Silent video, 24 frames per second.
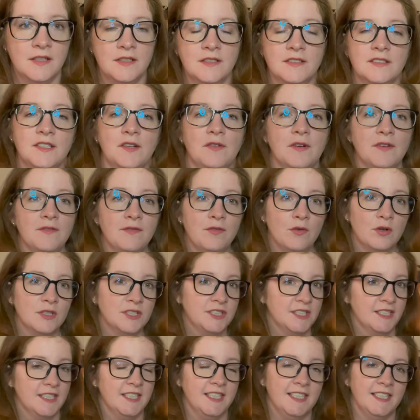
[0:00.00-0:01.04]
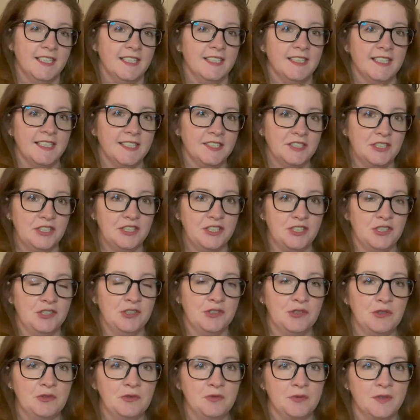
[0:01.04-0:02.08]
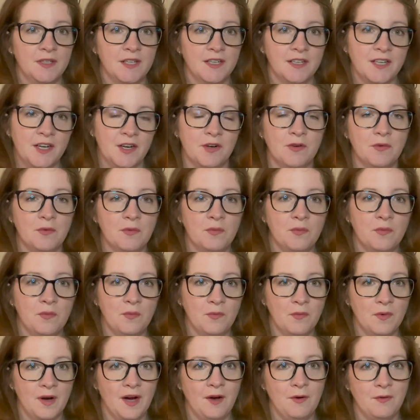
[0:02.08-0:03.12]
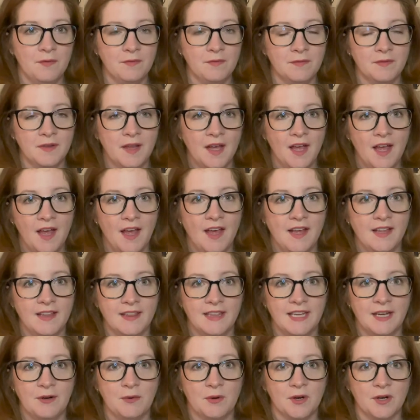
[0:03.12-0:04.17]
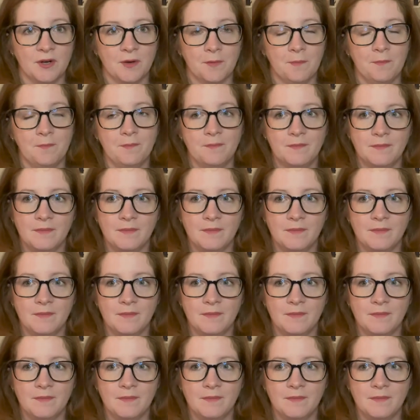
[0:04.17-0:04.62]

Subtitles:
So unfortunately, these two, you know, while they were